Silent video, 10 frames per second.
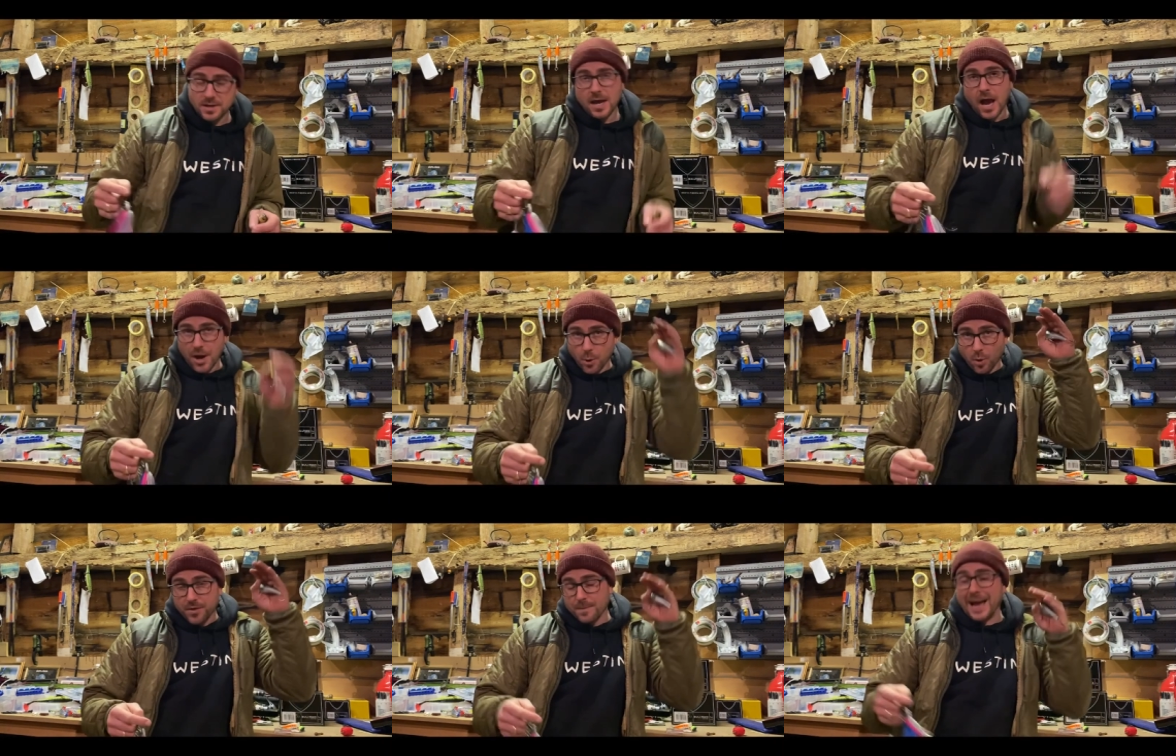a
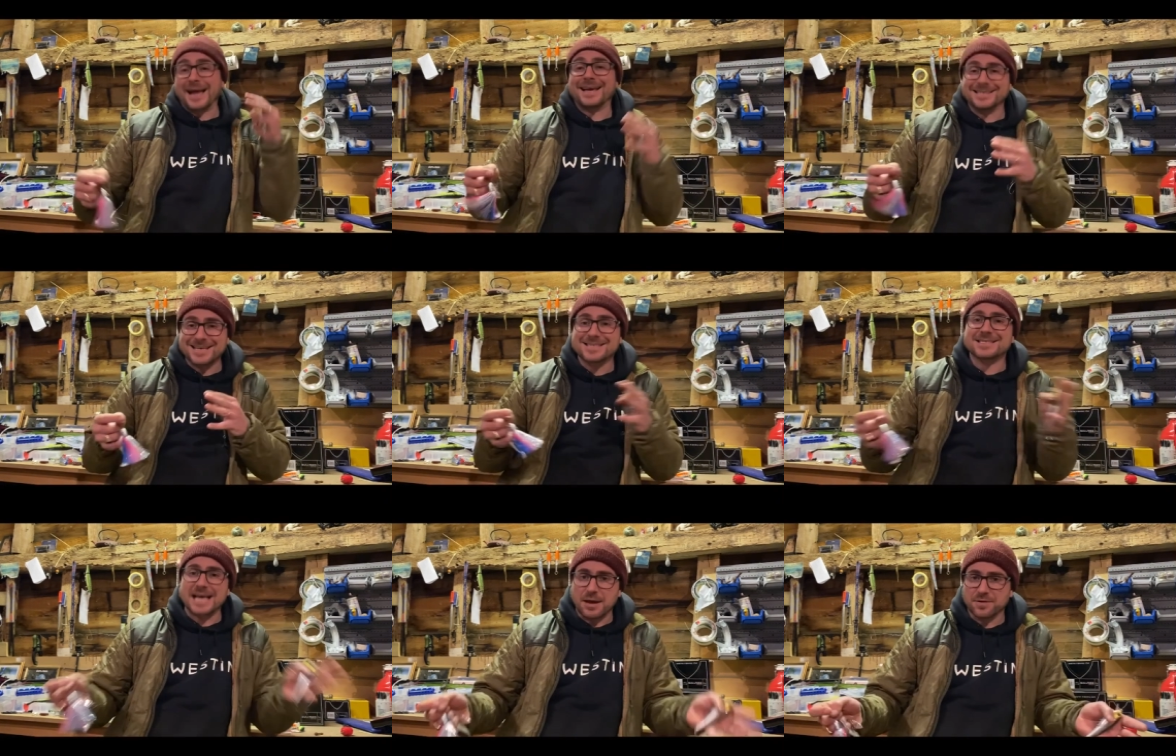northern bank is
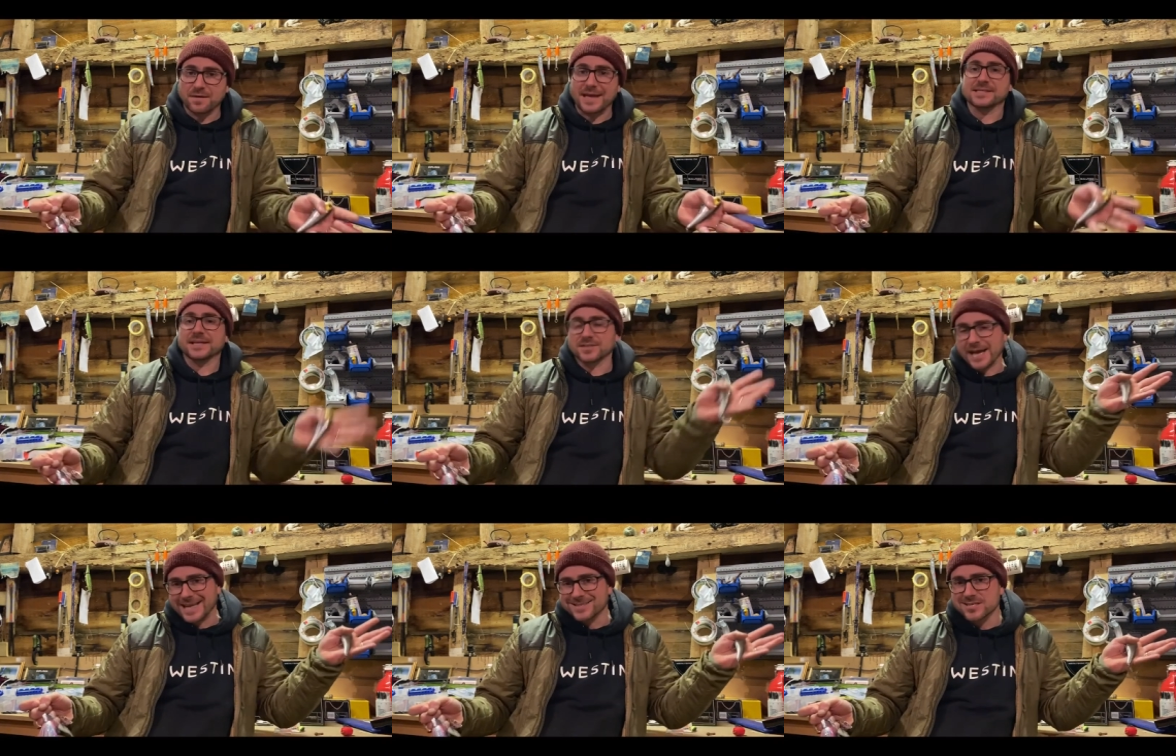south-facing, so it
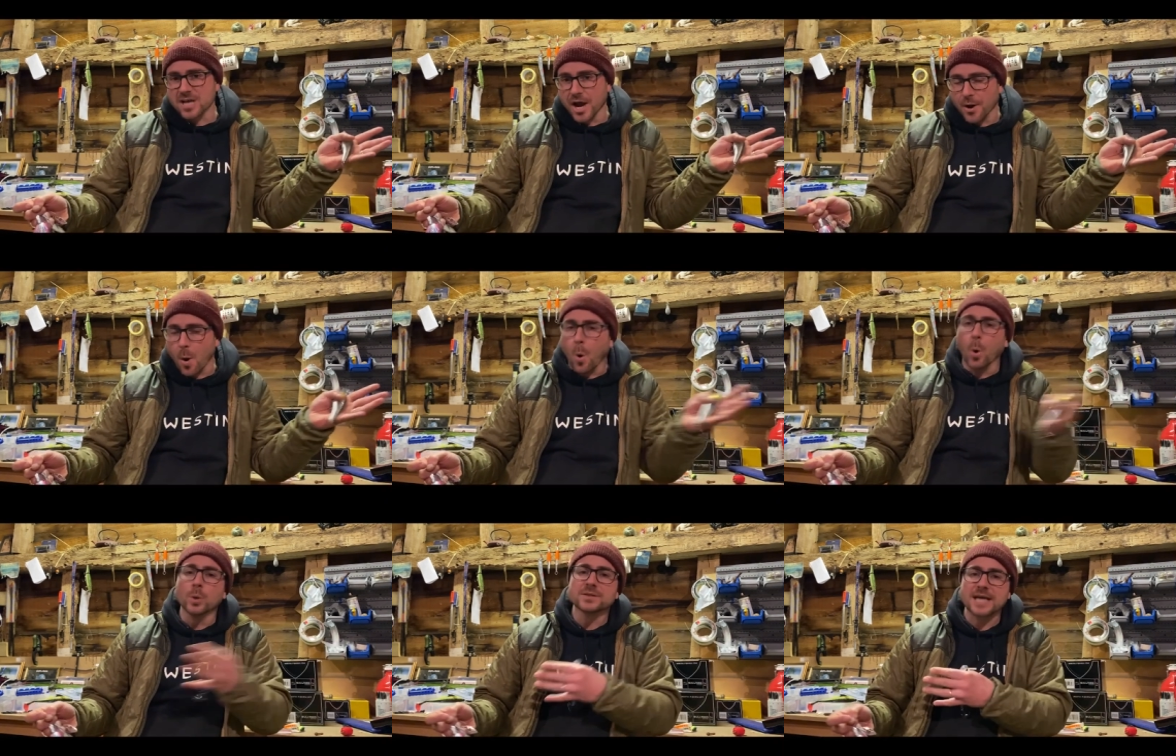gets sun
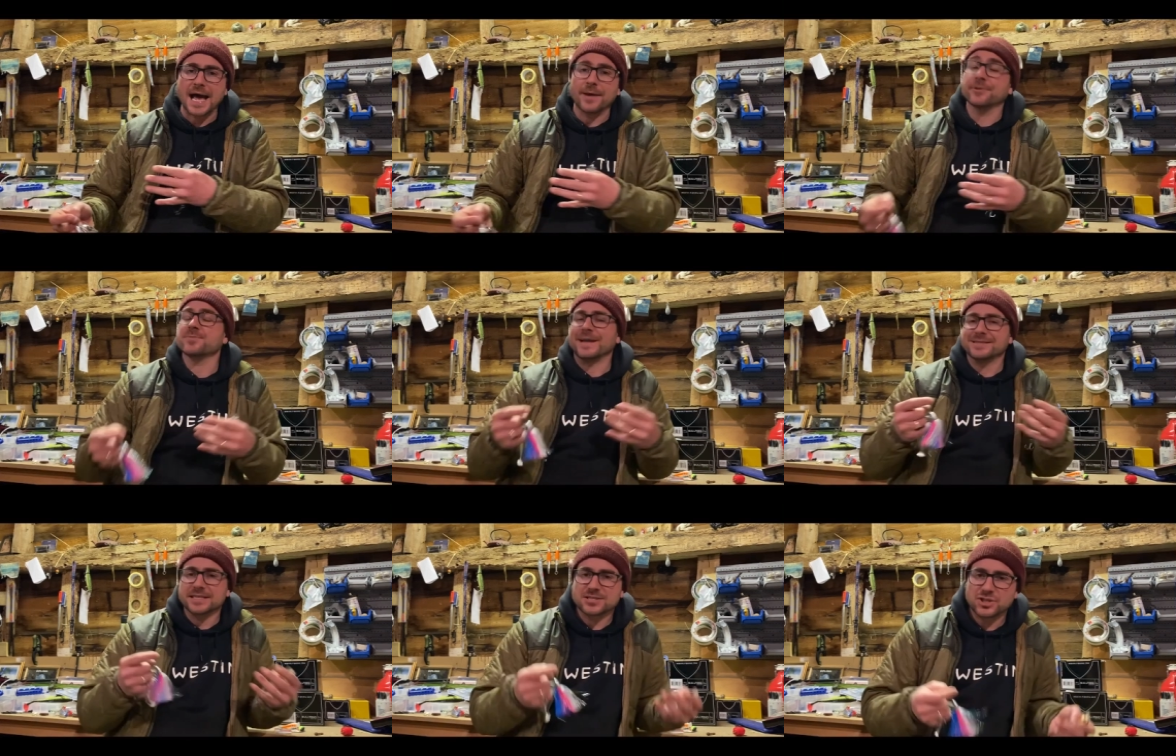all day, which
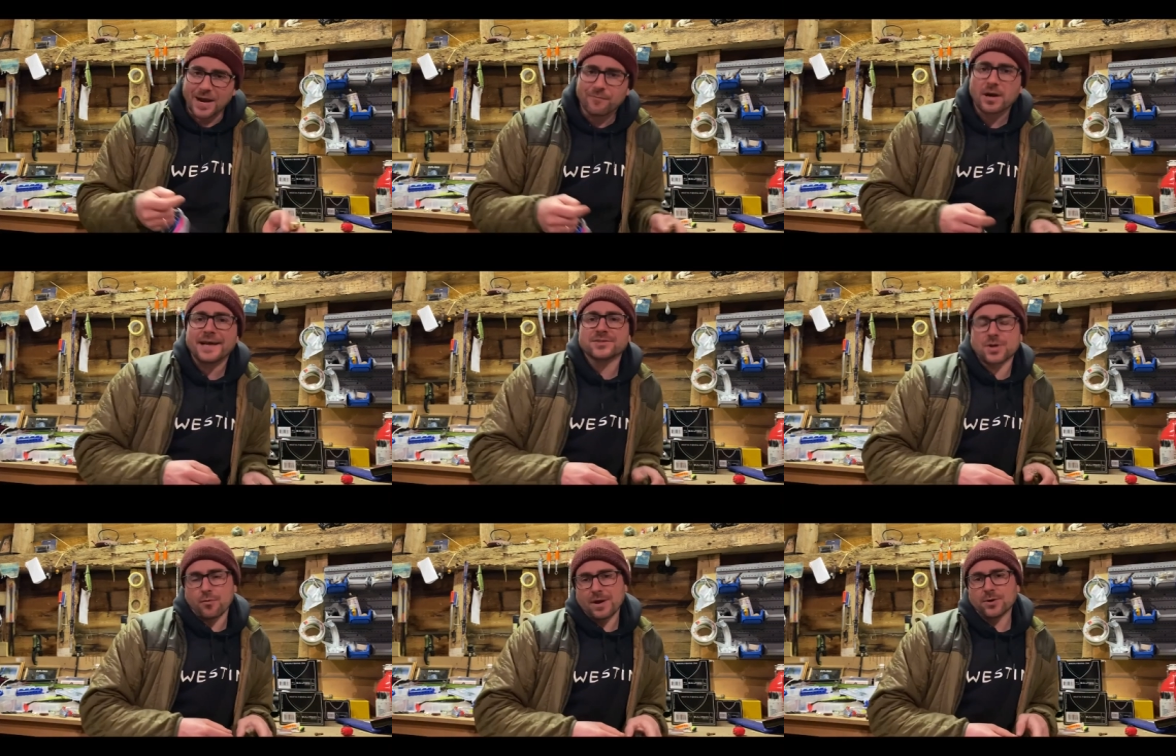means it's generally a
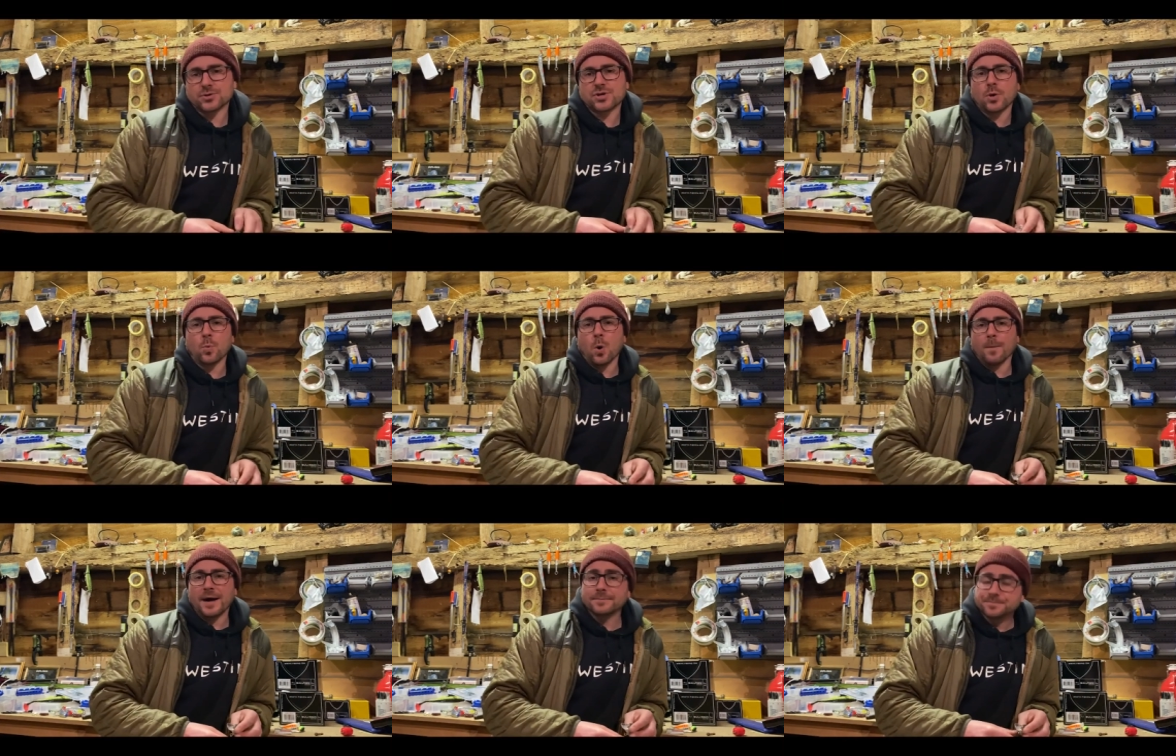degree or 2
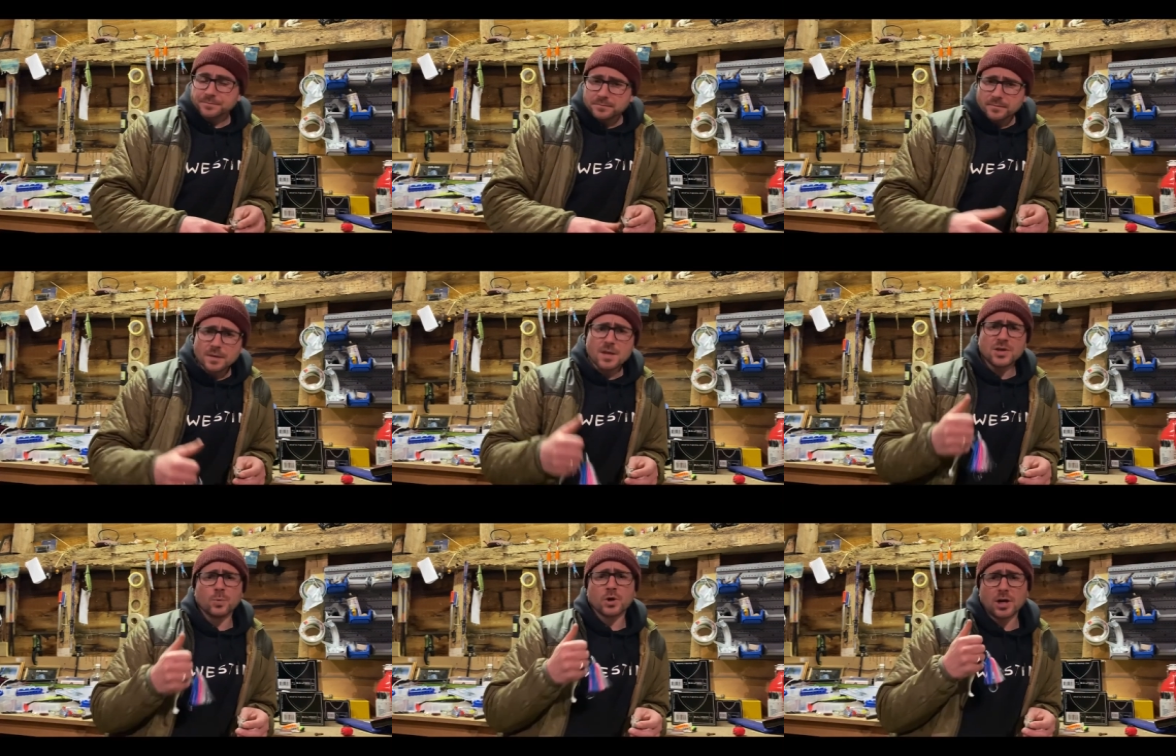warmer.
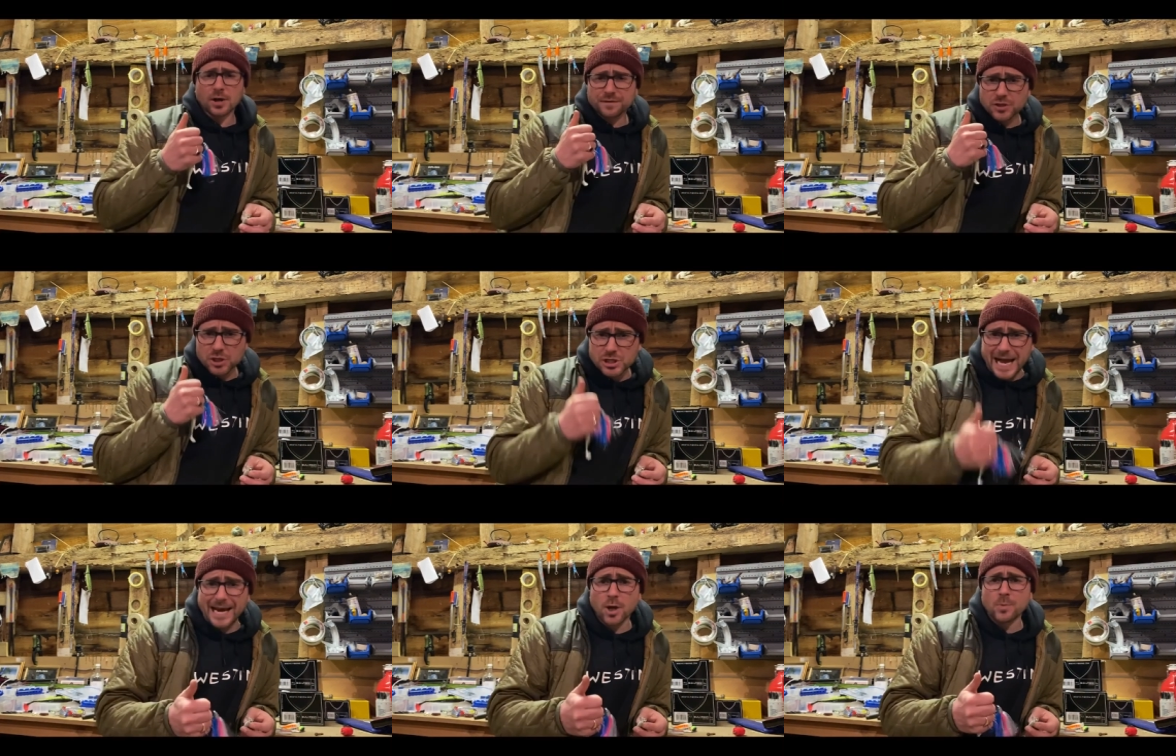You want to look for
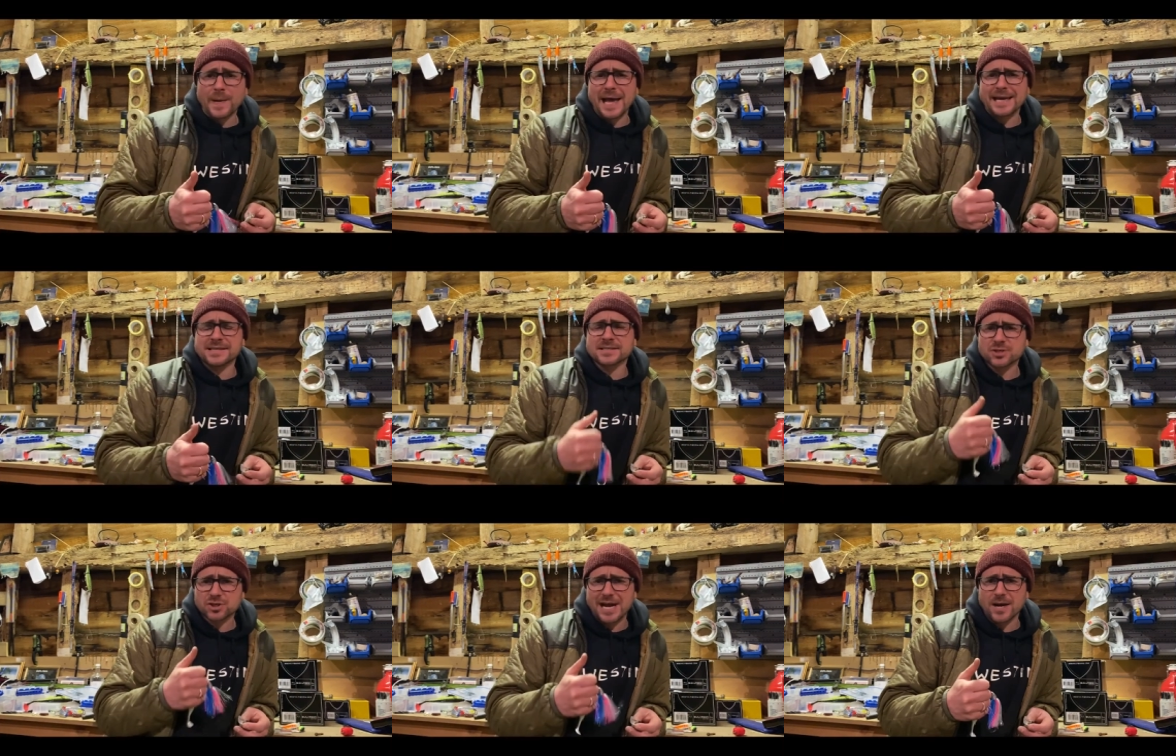shallow bays,
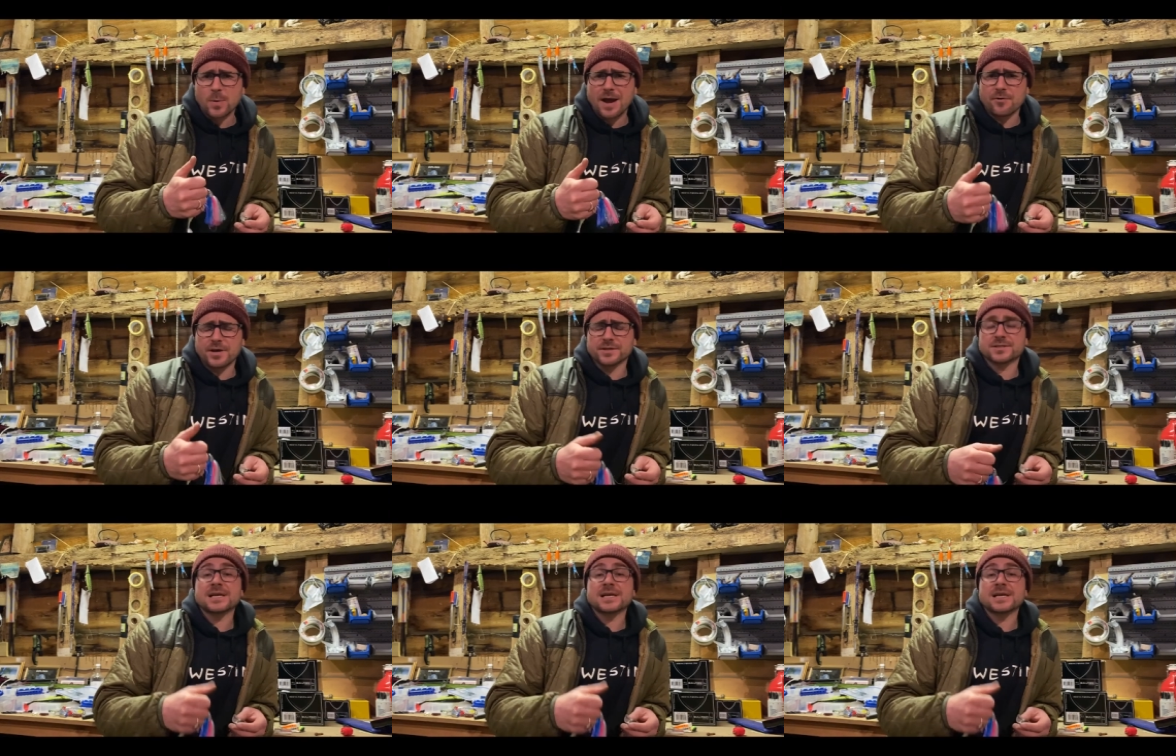shallow areas,